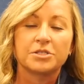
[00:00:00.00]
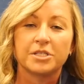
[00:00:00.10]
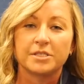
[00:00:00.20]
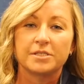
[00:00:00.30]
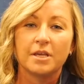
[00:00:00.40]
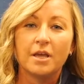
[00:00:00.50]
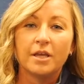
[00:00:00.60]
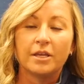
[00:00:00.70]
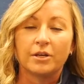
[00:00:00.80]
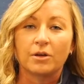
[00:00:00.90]
She's,
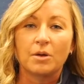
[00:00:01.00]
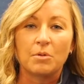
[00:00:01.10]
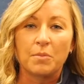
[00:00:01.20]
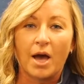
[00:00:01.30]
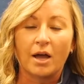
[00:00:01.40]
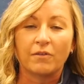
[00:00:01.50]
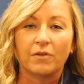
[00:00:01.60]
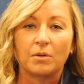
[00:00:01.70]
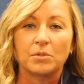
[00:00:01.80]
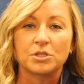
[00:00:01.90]
you know, coming back
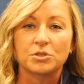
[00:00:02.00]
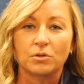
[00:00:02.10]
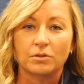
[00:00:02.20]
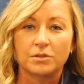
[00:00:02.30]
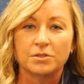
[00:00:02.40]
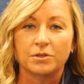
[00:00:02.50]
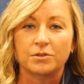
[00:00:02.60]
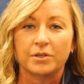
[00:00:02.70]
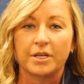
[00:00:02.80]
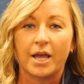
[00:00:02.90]
from a shoulder
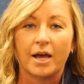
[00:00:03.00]
surgery,